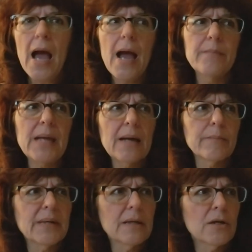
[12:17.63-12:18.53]
I'm
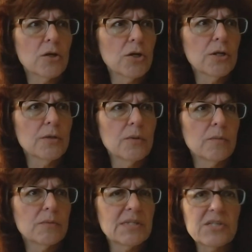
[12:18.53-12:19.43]
not being a
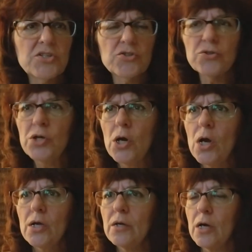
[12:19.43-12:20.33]
good sister,
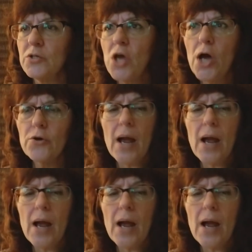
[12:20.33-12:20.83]
uh, daughter.